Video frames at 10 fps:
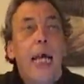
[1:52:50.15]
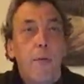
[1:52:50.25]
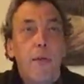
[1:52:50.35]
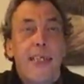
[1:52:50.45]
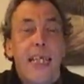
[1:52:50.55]

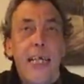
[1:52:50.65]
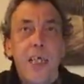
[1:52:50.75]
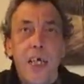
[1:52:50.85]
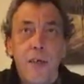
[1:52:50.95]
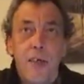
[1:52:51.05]
It was
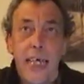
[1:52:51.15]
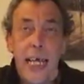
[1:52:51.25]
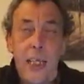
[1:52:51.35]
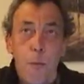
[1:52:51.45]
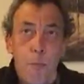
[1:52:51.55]
then used
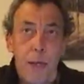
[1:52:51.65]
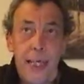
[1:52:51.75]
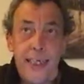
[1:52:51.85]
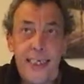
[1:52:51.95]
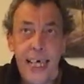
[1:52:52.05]
in the
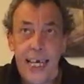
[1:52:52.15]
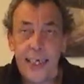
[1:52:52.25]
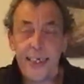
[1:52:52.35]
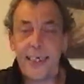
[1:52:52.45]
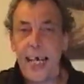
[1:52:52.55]

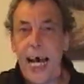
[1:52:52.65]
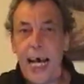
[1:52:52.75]
P6